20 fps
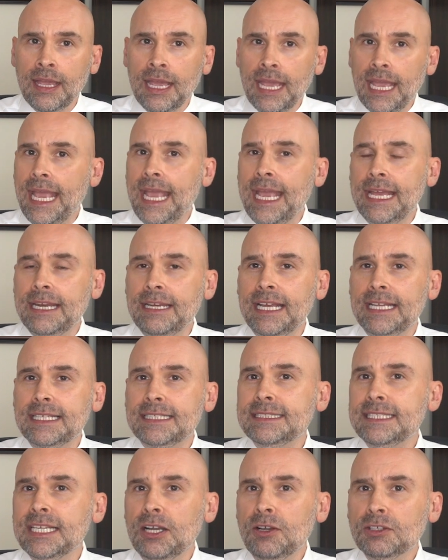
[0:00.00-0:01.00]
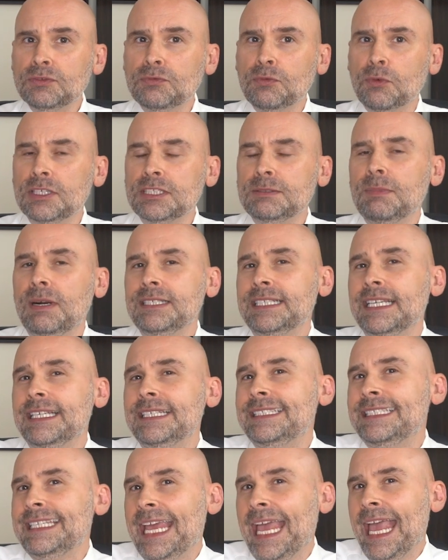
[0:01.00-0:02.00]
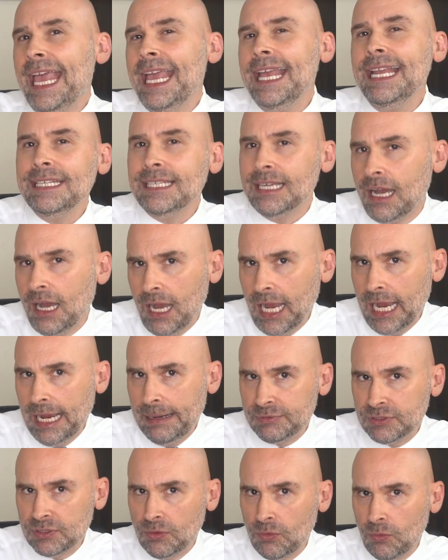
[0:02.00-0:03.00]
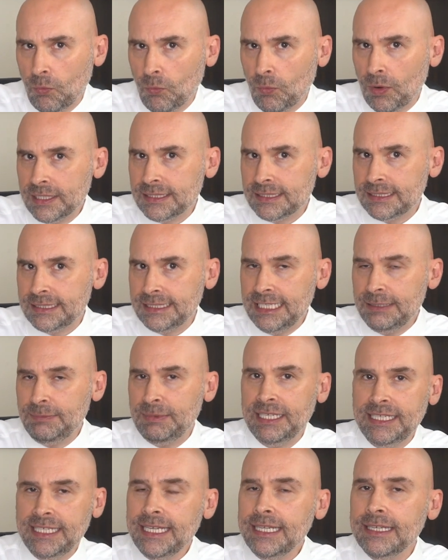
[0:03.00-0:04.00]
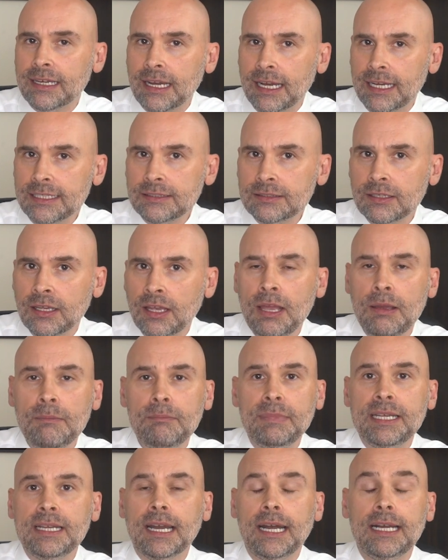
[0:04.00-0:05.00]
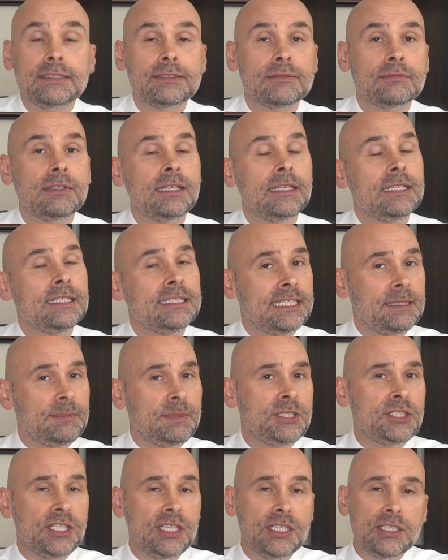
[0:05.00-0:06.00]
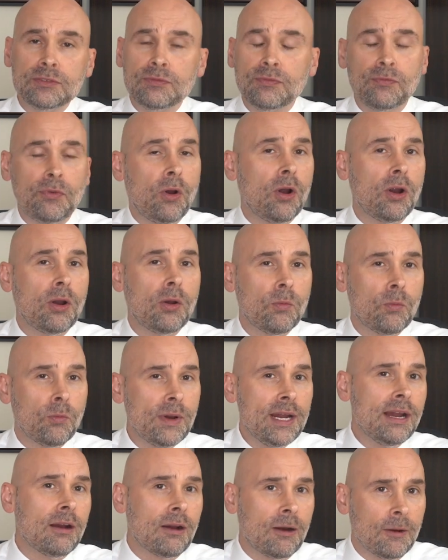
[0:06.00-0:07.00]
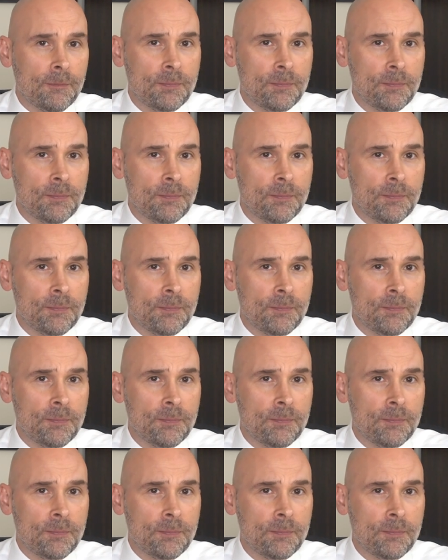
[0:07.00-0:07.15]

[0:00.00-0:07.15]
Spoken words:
And it sells for as much as 10 times what CBD does because CBG is far rarer.